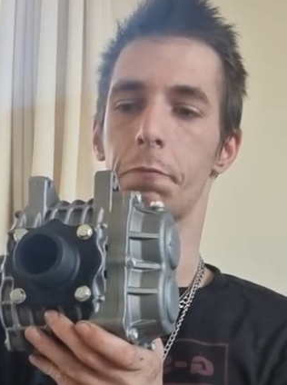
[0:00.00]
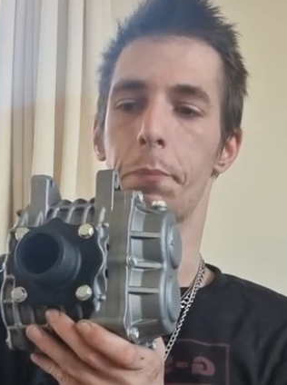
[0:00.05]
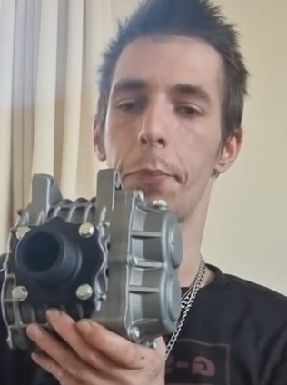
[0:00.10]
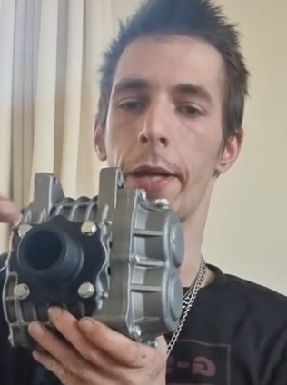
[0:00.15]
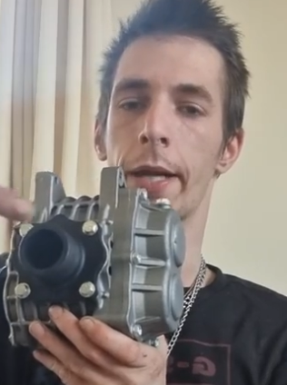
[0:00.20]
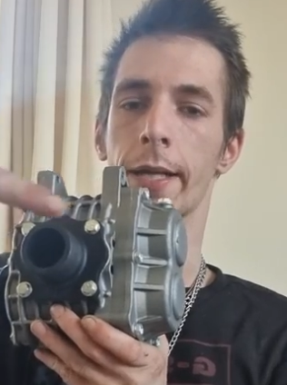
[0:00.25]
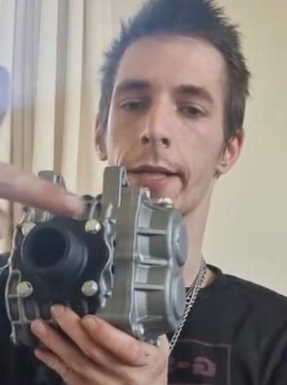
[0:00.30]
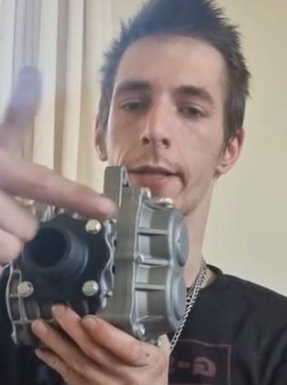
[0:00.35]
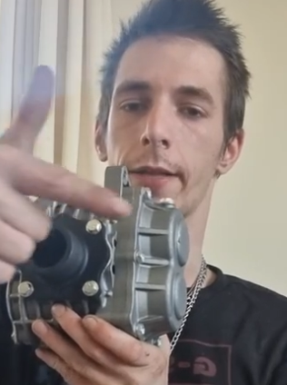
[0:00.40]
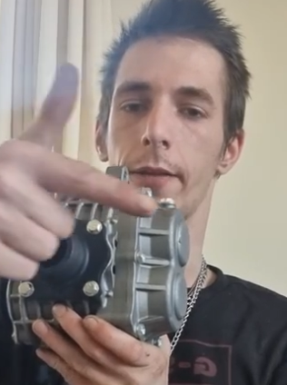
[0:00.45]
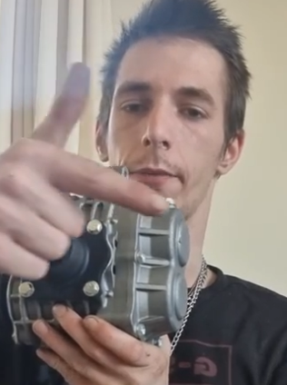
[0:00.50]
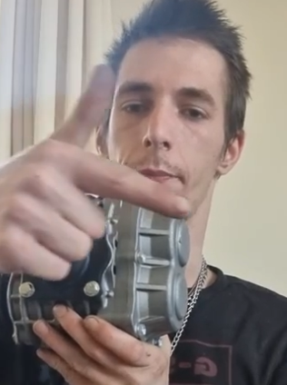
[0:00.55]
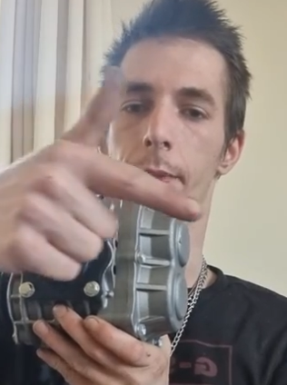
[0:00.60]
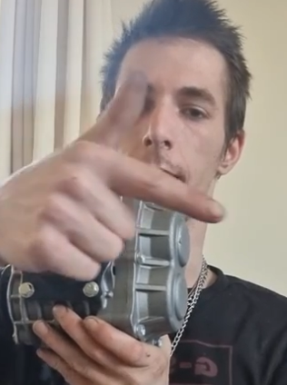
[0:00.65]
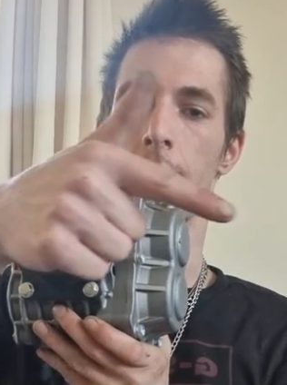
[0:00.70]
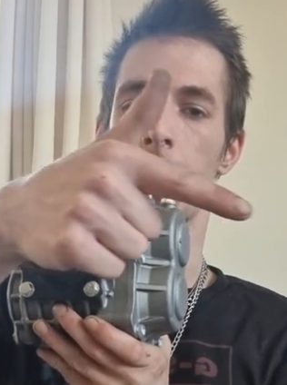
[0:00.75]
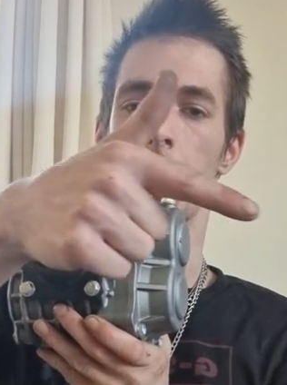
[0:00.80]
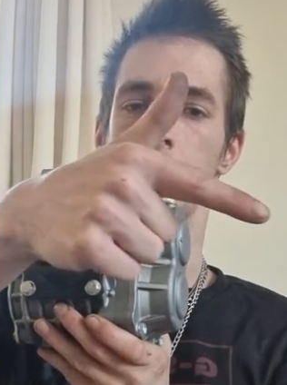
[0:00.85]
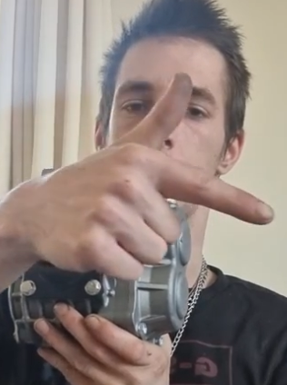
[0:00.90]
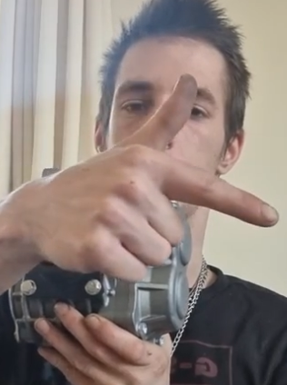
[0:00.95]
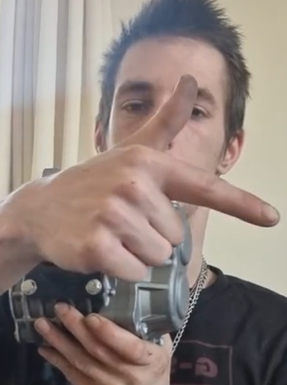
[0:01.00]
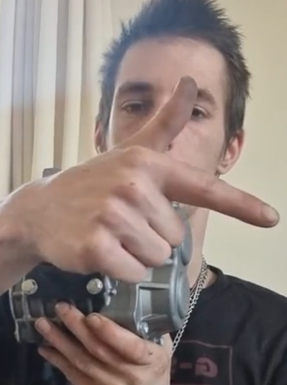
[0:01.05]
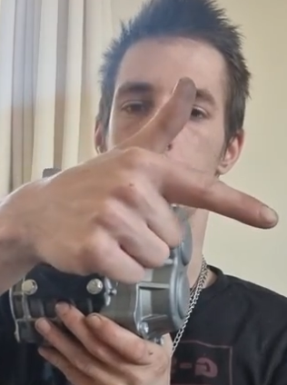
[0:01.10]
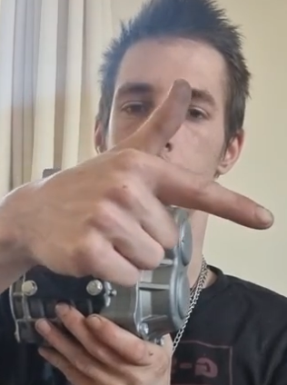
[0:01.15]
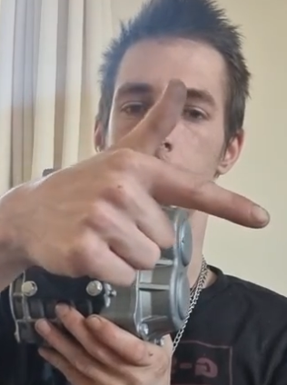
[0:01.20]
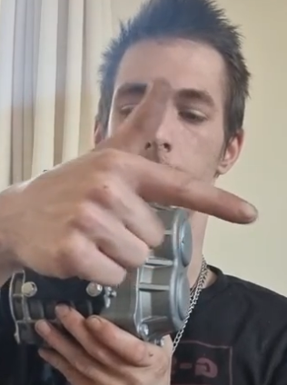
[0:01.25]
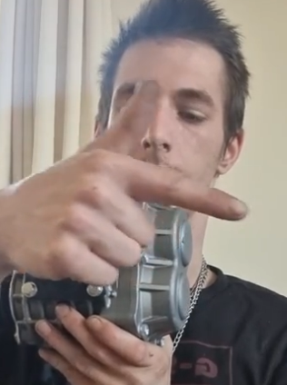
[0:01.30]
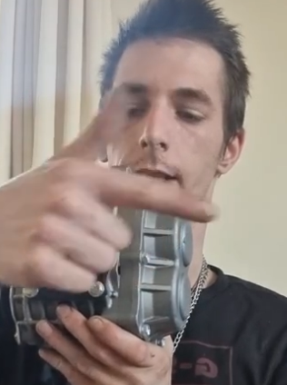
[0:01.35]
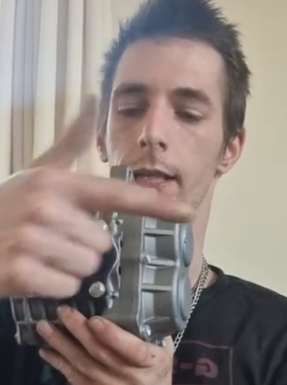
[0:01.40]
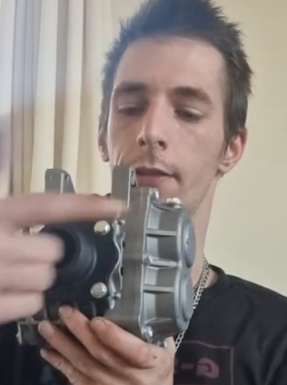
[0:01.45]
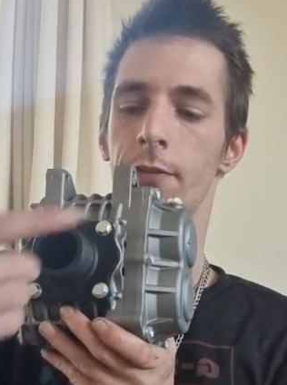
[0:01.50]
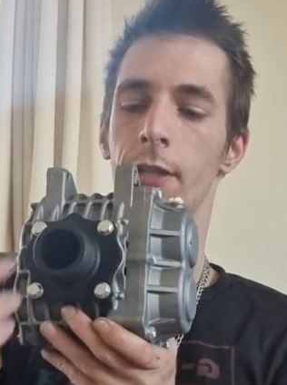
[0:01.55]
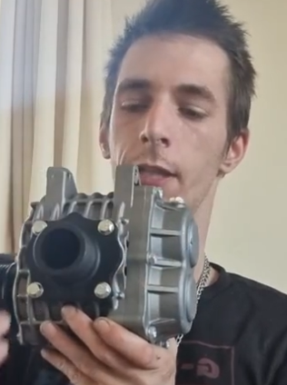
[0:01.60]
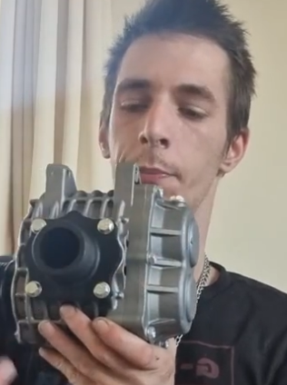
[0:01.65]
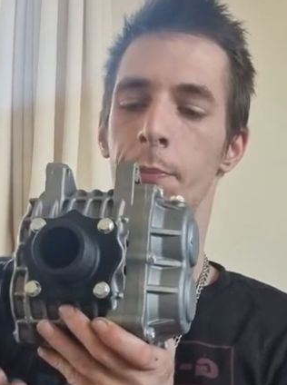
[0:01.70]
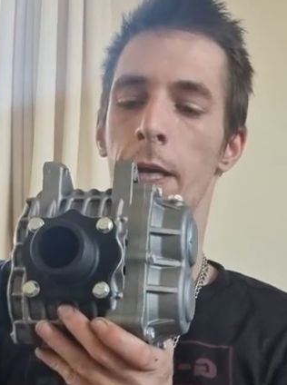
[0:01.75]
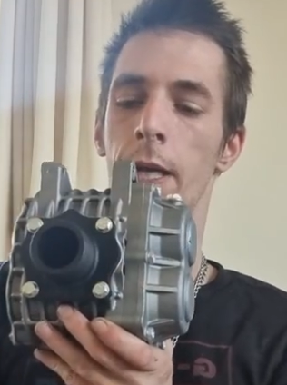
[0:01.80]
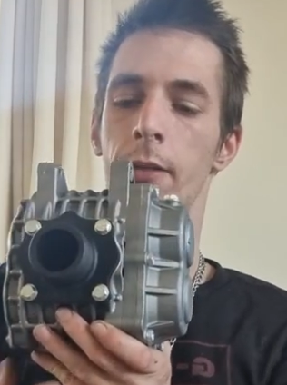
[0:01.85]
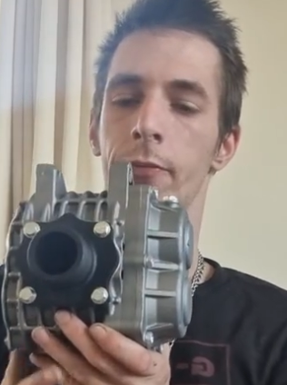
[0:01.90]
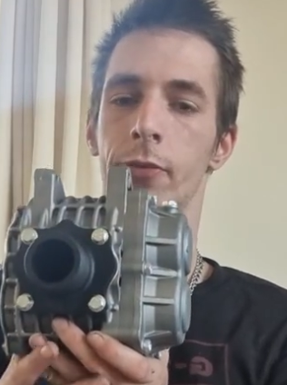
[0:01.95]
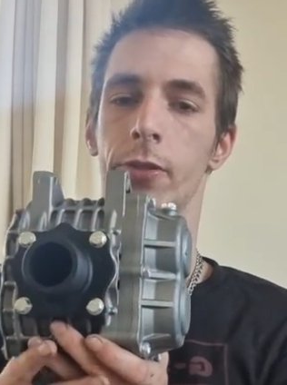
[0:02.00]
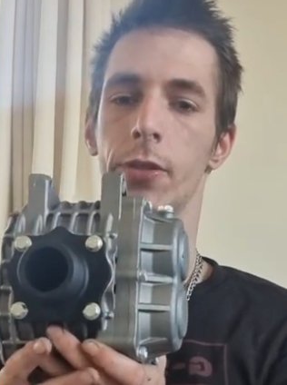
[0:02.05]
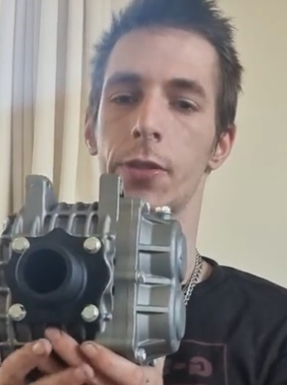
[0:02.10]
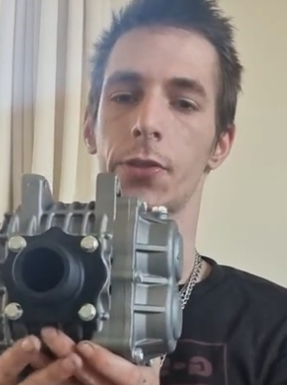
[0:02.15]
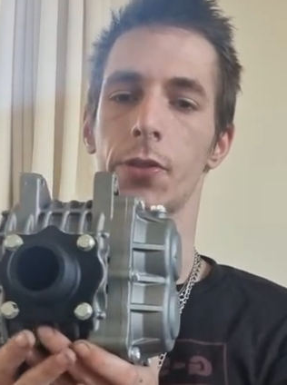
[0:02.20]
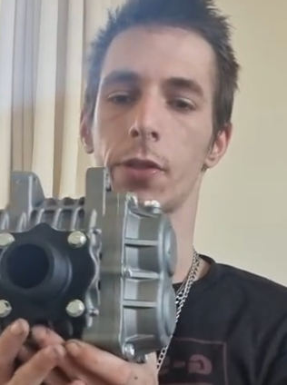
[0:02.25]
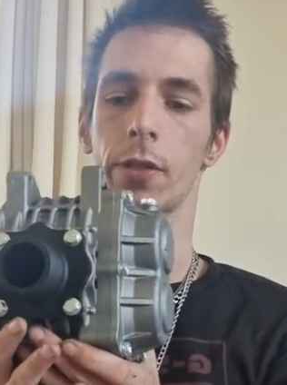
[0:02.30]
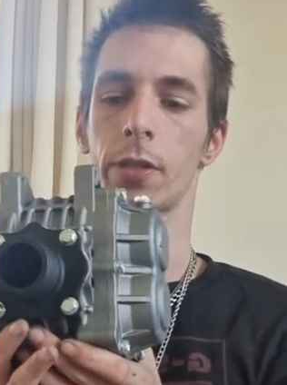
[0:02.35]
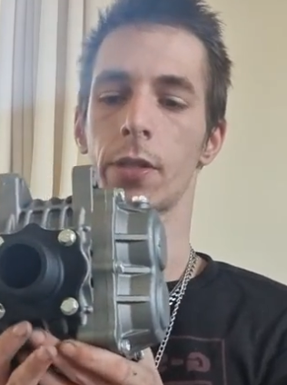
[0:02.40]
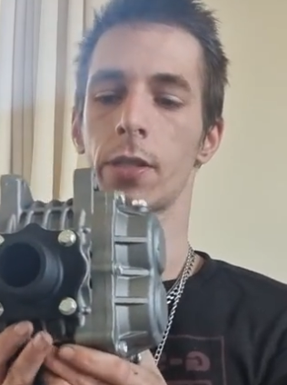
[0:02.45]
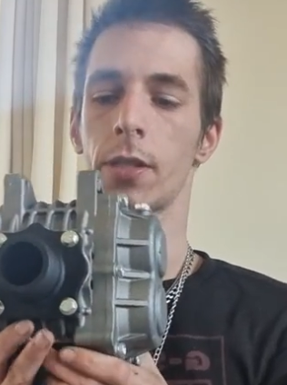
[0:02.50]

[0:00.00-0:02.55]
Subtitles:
back behind the intake manifold,